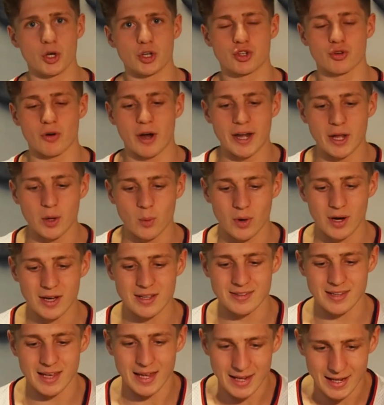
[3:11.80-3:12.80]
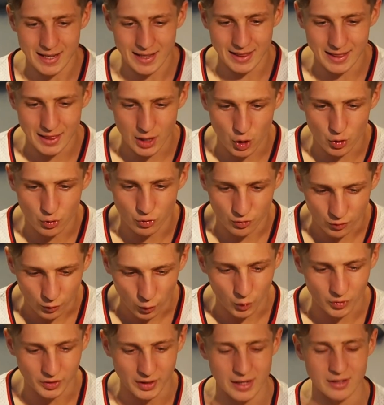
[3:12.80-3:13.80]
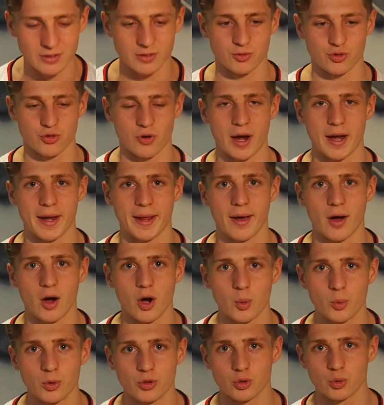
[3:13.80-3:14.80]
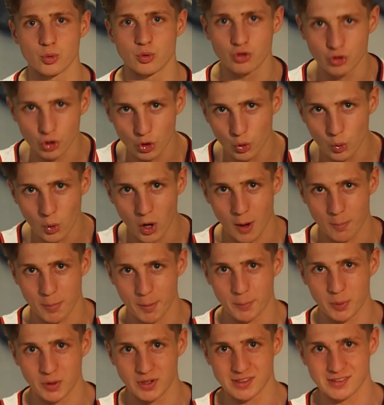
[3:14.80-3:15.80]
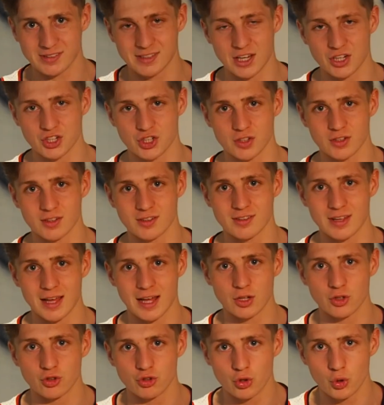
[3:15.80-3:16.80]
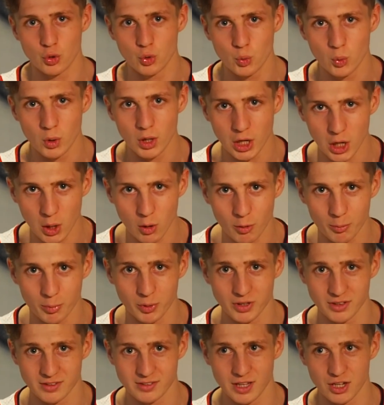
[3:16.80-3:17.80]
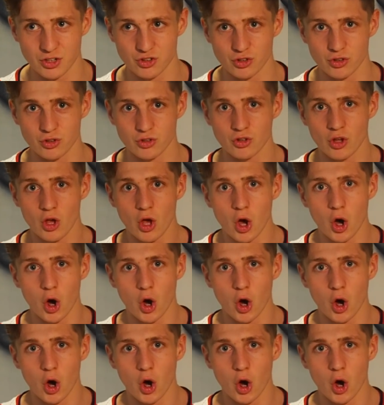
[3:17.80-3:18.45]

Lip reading: Training wise, in those 4 days of training, I will do 2 upper body sessions and 2 lower body sessions.